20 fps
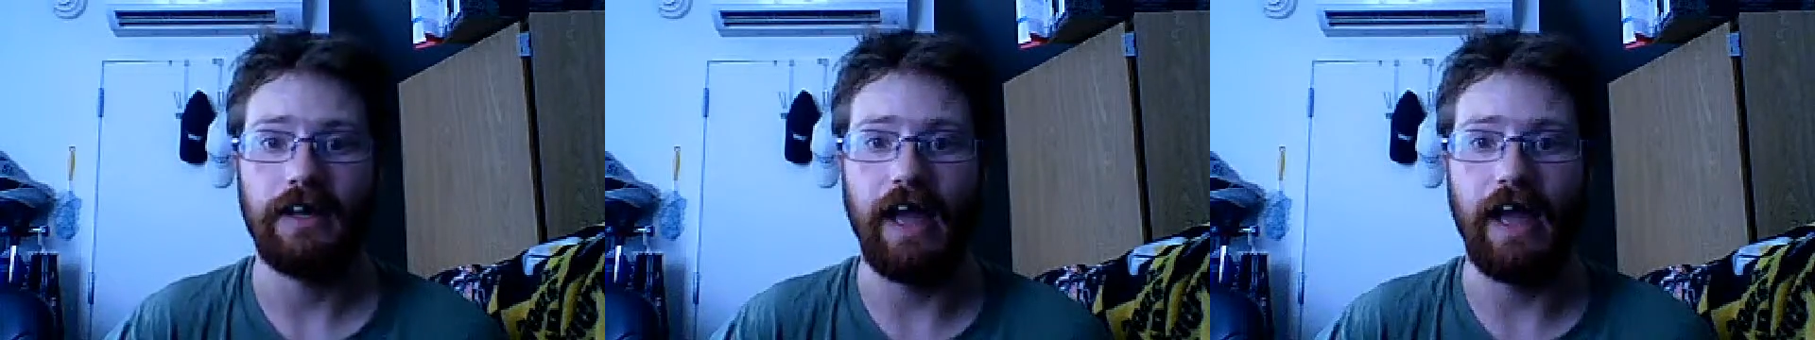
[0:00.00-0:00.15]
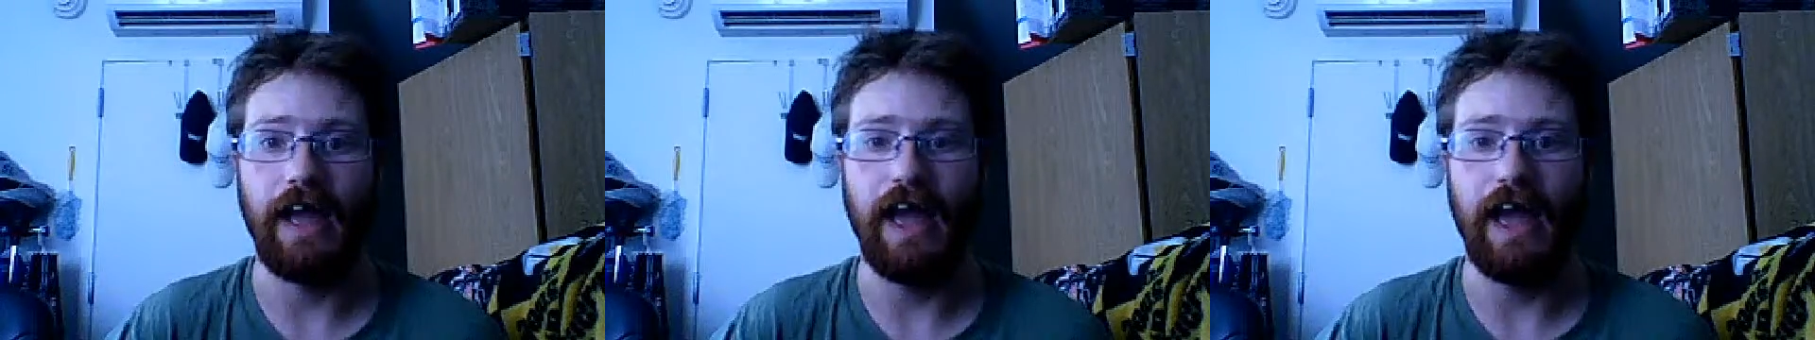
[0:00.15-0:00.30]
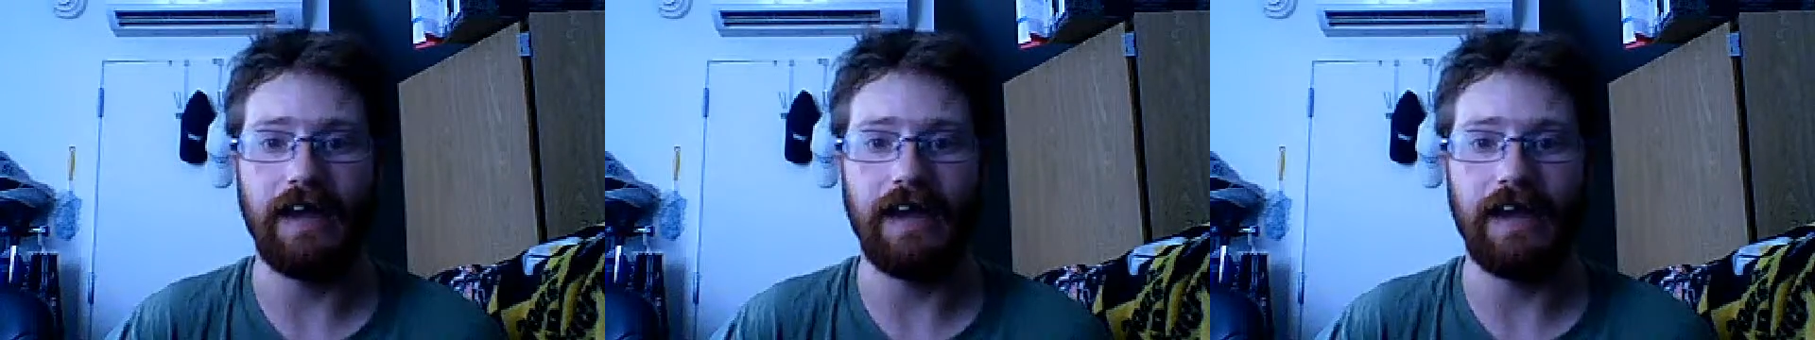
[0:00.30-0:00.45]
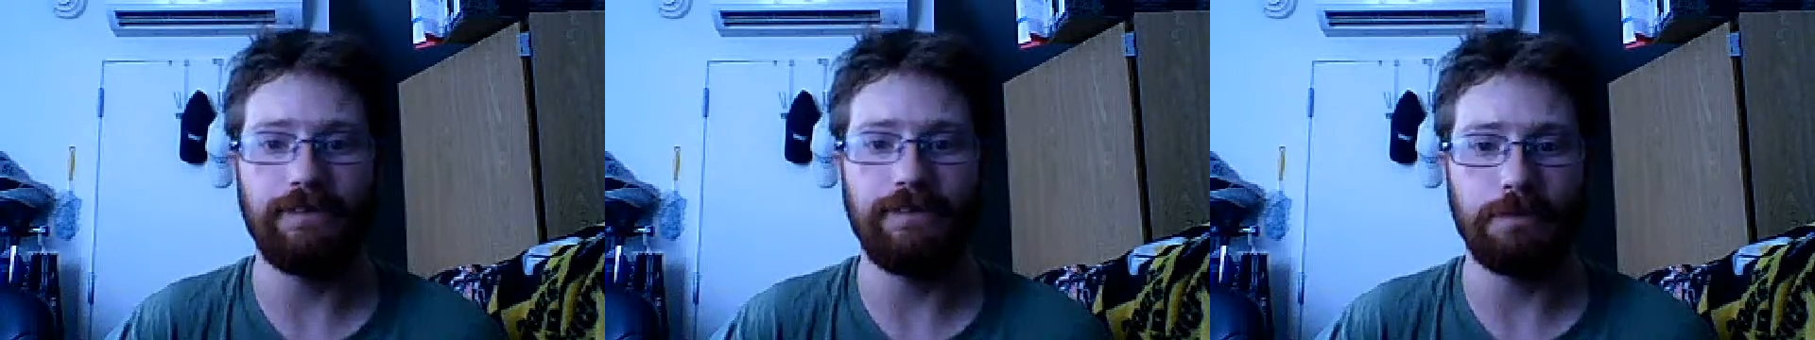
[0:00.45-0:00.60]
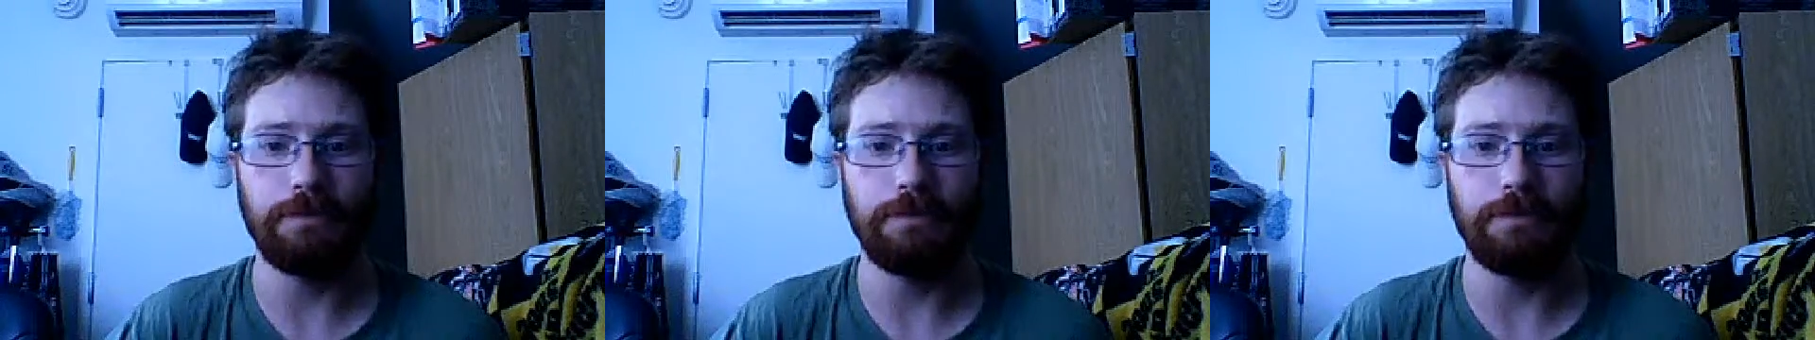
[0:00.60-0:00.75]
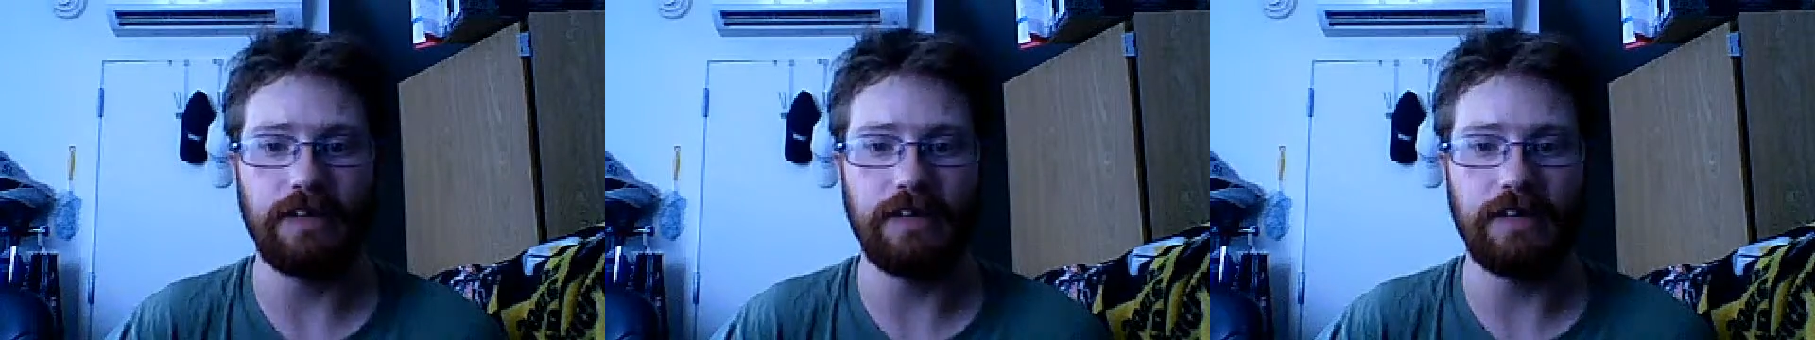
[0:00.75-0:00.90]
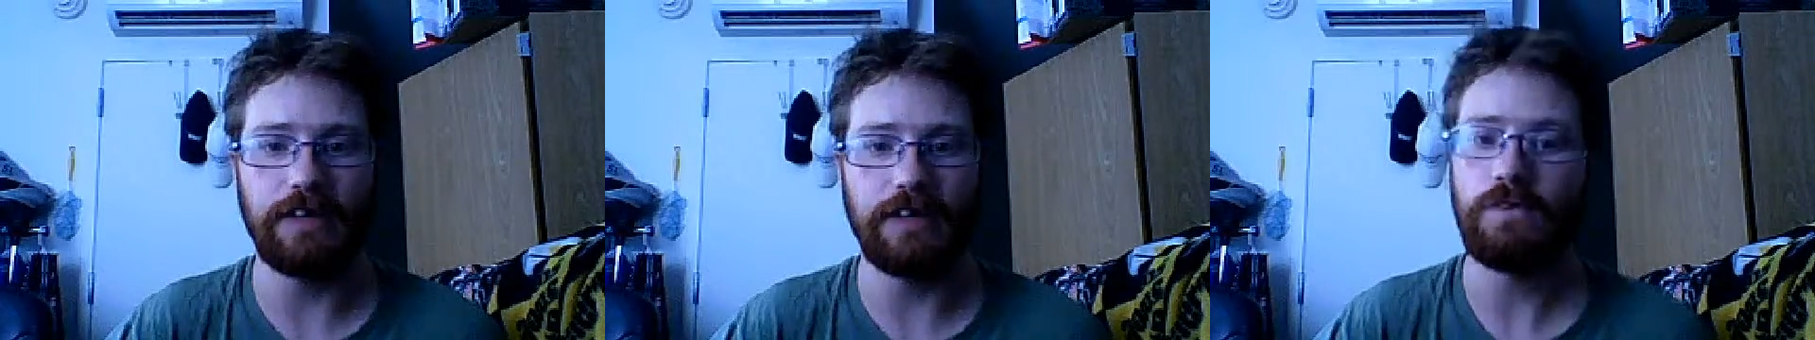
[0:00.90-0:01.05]
NFL
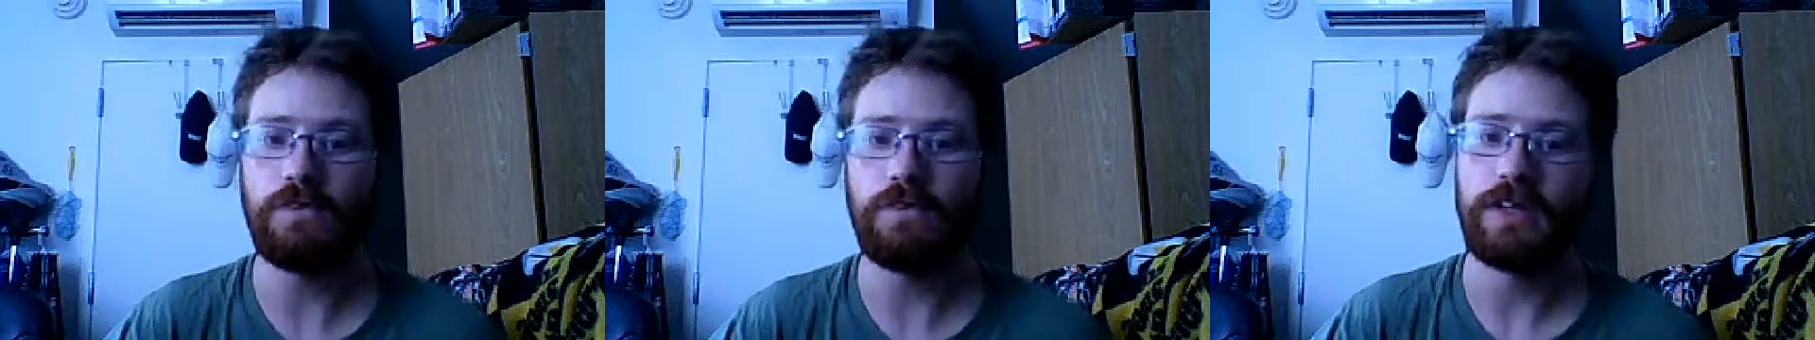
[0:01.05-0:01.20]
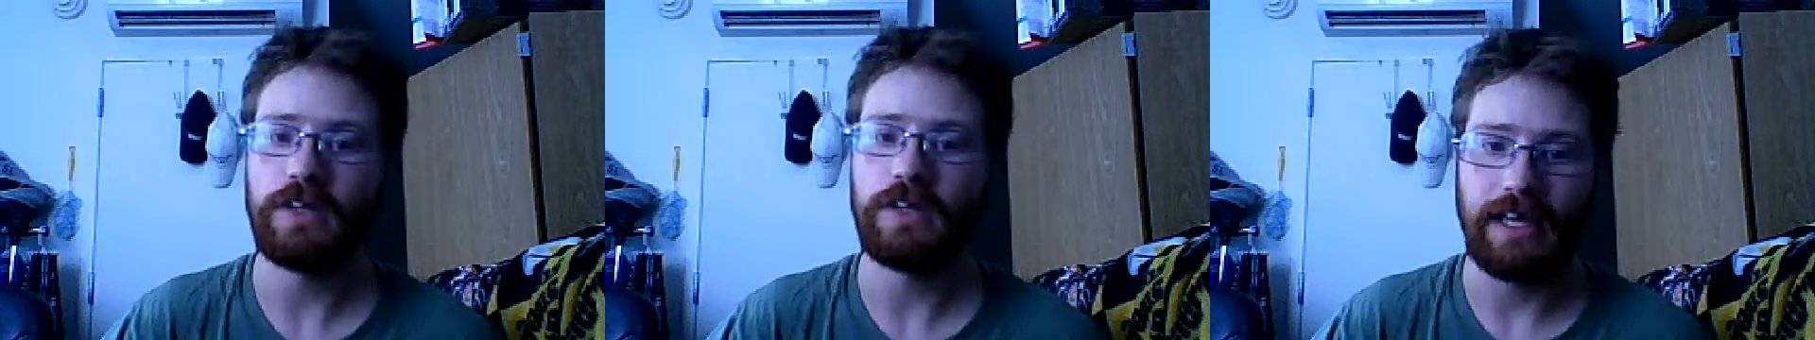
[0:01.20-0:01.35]
preview,